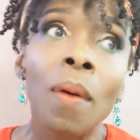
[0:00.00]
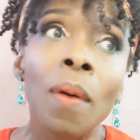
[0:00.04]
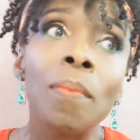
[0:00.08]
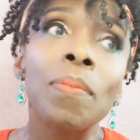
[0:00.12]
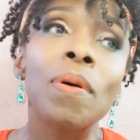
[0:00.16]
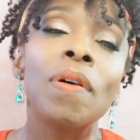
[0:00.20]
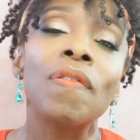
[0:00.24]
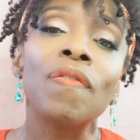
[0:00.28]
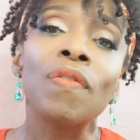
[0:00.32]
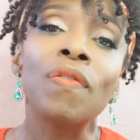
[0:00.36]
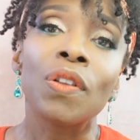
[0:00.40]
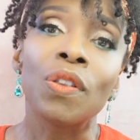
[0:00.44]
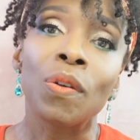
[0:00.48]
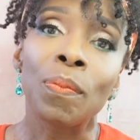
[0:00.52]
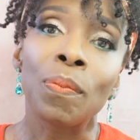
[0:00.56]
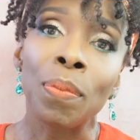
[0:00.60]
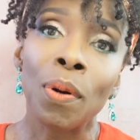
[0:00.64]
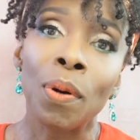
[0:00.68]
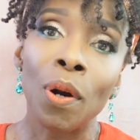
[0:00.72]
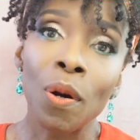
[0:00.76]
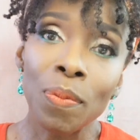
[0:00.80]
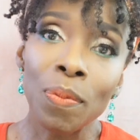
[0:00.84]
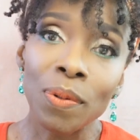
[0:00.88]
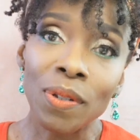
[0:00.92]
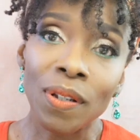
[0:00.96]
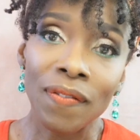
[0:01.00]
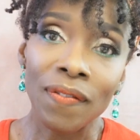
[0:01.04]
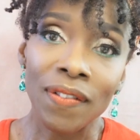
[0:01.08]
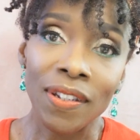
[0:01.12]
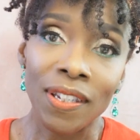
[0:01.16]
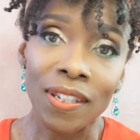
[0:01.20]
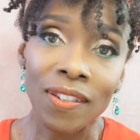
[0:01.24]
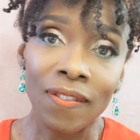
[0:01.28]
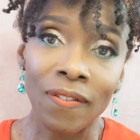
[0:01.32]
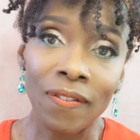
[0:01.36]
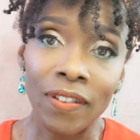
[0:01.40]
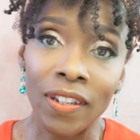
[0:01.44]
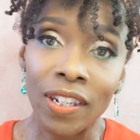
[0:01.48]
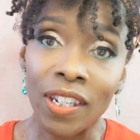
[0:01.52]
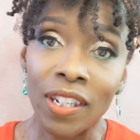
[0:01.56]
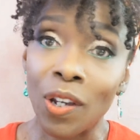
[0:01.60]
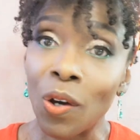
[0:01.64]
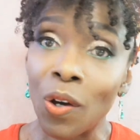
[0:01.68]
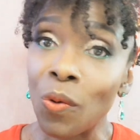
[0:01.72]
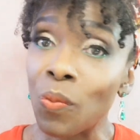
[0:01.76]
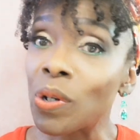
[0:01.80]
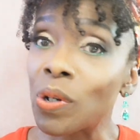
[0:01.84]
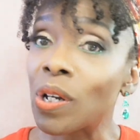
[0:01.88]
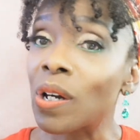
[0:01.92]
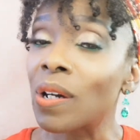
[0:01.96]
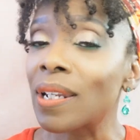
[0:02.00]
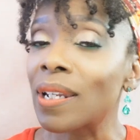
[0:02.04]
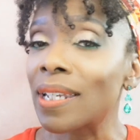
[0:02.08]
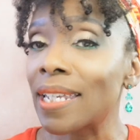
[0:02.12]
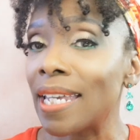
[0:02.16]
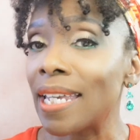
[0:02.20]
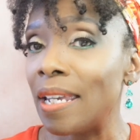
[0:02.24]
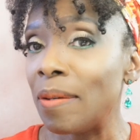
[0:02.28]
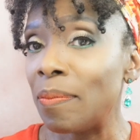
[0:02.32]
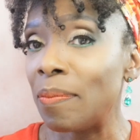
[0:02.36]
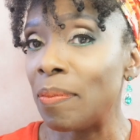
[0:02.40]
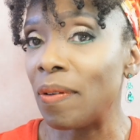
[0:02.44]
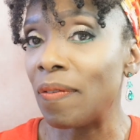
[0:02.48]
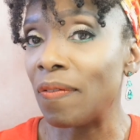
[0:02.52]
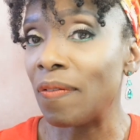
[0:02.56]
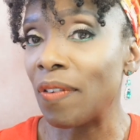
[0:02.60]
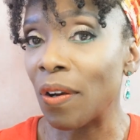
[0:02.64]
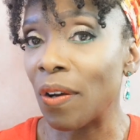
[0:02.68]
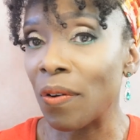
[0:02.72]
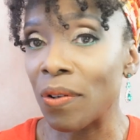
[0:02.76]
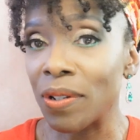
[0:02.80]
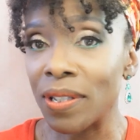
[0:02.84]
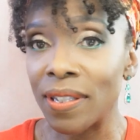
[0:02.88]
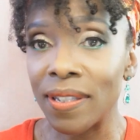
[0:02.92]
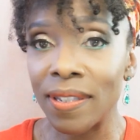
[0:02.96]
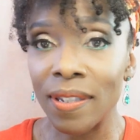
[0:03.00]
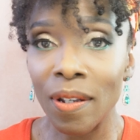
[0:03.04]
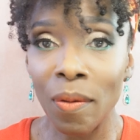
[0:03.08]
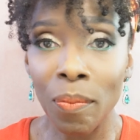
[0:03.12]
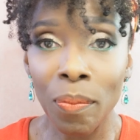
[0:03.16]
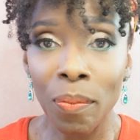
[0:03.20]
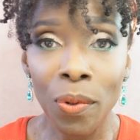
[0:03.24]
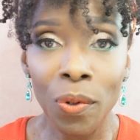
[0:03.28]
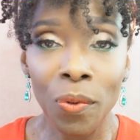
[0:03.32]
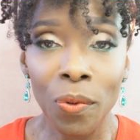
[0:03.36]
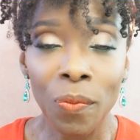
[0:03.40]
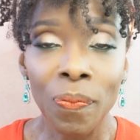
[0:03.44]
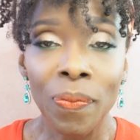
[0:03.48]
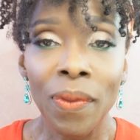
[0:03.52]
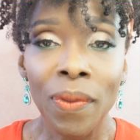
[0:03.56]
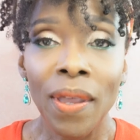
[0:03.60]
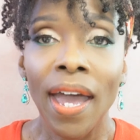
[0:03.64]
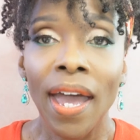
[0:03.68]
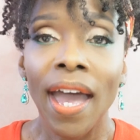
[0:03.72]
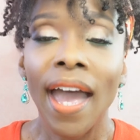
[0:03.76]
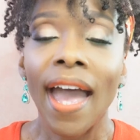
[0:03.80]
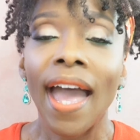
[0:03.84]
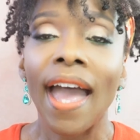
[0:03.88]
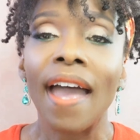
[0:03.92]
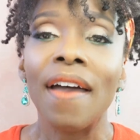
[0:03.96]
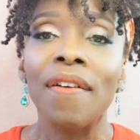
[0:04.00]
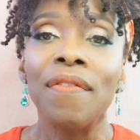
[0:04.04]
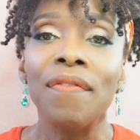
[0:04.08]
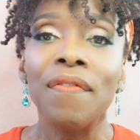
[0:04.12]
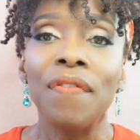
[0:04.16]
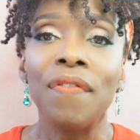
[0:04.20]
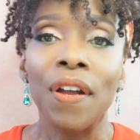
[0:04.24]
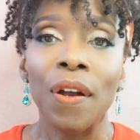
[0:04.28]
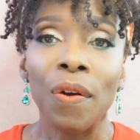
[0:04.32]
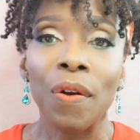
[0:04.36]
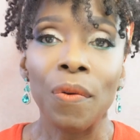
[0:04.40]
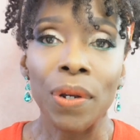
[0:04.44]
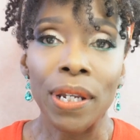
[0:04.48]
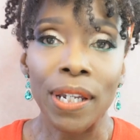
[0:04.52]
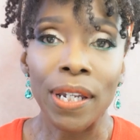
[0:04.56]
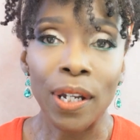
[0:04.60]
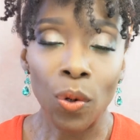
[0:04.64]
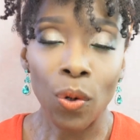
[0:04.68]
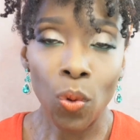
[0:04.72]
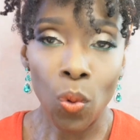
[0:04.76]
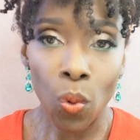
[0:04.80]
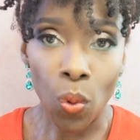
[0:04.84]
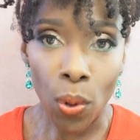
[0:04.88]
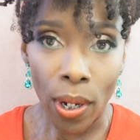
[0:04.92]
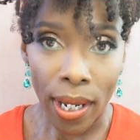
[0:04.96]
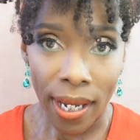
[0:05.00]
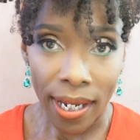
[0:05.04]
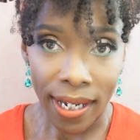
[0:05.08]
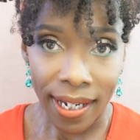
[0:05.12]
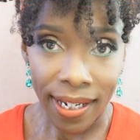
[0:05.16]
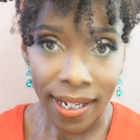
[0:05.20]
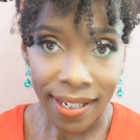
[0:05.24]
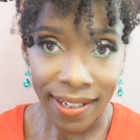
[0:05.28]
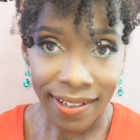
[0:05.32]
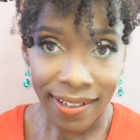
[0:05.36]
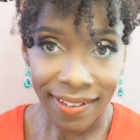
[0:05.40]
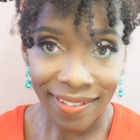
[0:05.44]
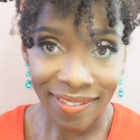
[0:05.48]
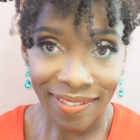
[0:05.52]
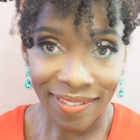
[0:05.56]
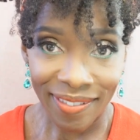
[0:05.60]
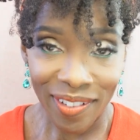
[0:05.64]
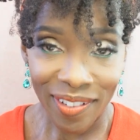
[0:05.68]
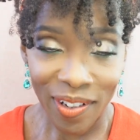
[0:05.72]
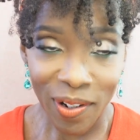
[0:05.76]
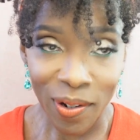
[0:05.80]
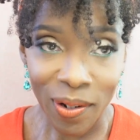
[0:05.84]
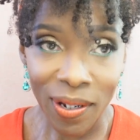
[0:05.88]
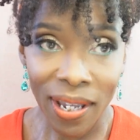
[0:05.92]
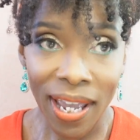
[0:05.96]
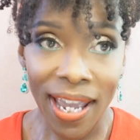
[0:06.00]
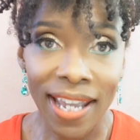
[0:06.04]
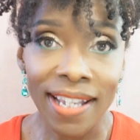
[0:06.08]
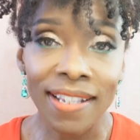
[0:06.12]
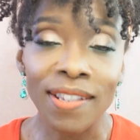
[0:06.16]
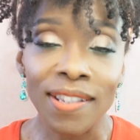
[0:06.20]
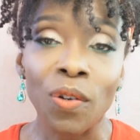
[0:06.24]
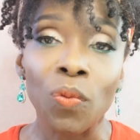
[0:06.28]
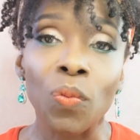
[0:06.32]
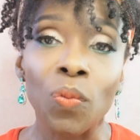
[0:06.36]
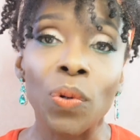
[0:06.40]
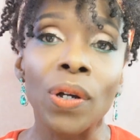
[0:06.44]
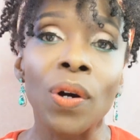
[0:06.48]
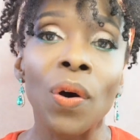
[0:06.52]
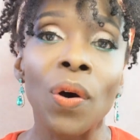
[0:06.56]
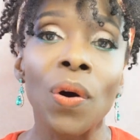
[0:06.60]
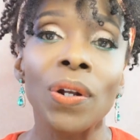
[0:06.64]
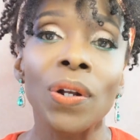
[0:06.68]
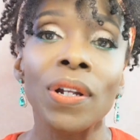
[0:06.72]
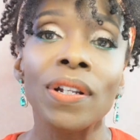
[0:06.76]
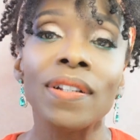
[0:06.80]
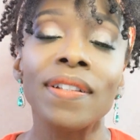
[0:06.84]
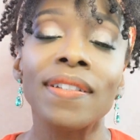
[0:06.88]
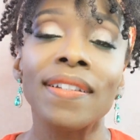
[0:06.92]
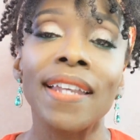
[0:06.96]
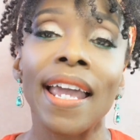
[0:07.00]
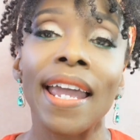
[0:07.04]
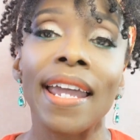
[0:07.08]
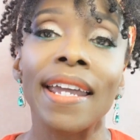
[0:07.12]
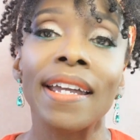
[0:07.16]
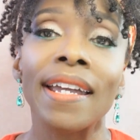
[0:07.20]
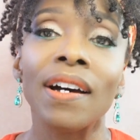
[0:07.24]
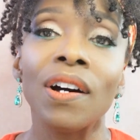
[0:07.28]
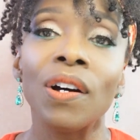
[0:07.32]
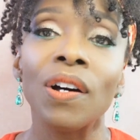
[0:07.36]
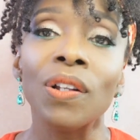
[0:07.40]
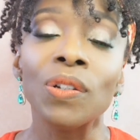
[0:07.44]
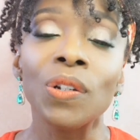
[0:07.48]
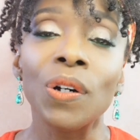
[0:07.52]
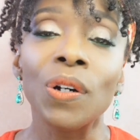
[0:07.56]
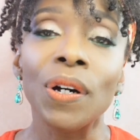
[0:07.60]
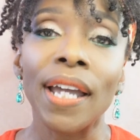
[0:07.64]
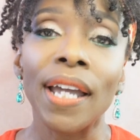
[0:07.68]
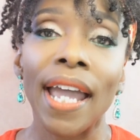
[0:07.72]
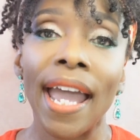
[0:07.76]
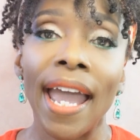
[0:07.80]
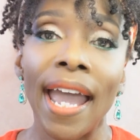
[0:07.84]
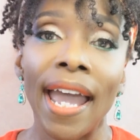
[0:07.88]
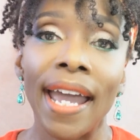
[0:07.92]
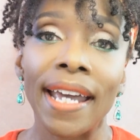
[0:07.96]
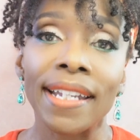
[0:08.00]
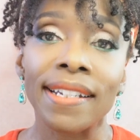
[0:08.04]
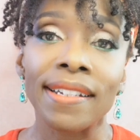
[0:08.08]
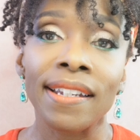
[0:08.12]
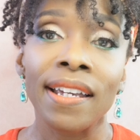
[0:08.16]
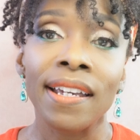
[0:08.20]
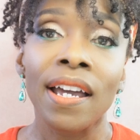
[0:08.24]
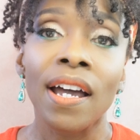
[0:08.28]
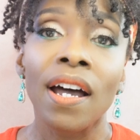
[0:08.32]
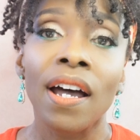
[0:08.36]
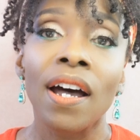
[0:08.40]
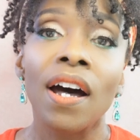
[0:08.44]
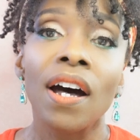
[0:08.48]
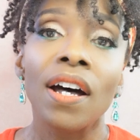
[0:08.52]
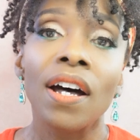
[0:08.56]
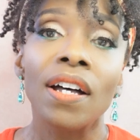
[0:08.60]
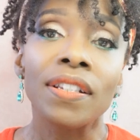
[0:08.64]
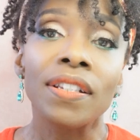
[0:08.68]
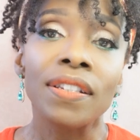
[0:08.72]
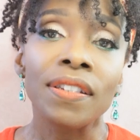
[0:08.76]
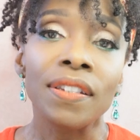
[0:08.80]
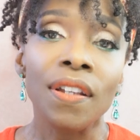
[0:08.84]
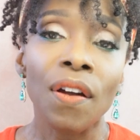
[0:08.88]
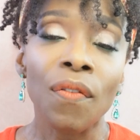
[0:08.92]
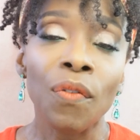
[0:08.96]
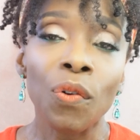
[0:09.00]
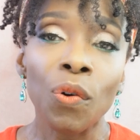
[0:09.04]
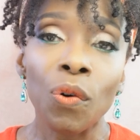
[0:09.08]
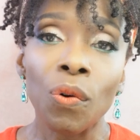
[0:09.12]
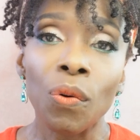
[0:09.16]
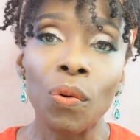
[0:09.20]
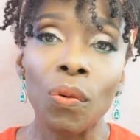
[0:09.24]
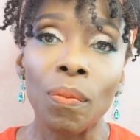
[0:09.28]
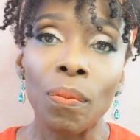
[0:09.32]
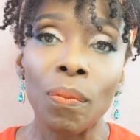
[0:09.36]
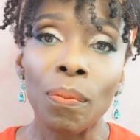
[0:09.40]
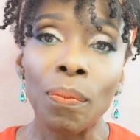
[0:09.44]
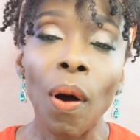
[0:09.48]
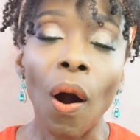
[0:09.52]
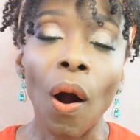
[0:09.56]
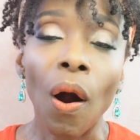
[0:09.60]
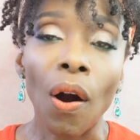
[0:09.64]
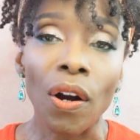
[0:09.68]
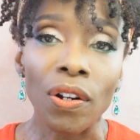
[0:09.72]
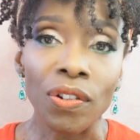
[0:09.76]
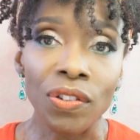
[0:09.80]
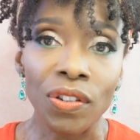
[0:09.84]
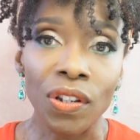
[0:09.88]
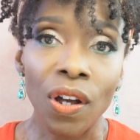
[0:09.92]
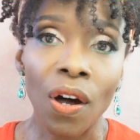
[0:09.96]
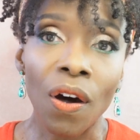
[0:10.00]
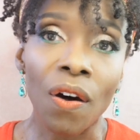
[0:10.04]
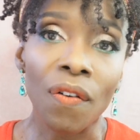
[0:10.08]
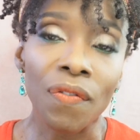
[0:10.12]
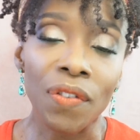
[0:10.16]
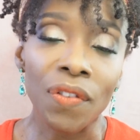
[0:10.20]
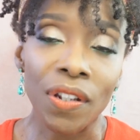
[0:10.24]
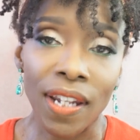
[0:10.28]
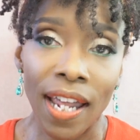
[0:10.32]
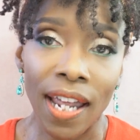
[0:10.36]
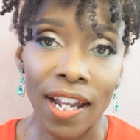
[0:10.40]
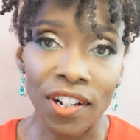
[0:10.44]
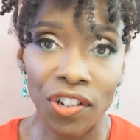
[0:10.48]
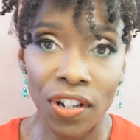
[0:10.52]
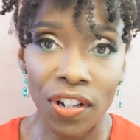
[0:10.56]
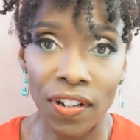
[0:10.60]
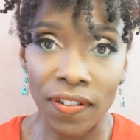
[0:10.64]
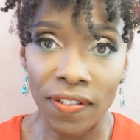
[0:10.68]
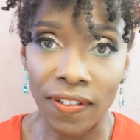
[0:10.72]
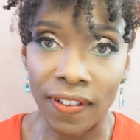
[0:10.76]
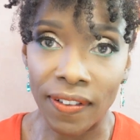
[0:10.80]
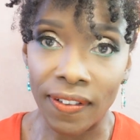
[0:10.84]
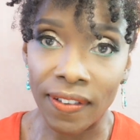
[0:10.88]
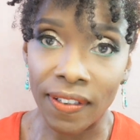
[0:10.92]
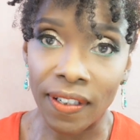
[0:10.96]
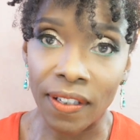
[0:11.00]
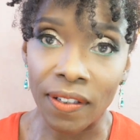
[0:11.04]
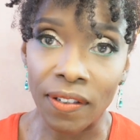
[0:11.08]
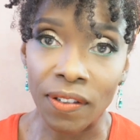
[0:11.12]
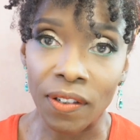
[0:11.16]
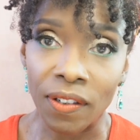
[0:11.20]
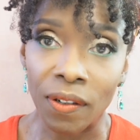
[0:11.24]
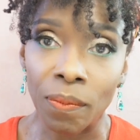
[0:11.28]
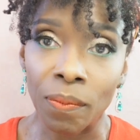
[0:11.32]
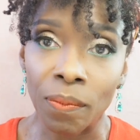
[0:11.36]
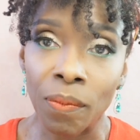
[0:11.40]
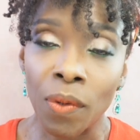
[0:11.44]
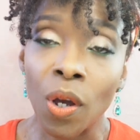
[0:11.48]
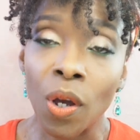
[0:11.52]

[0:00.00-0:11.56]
But for the purpose of this video, we're going to keep it very simple and very quick. Okay, so we're going to take a look at several parts of the digestive system.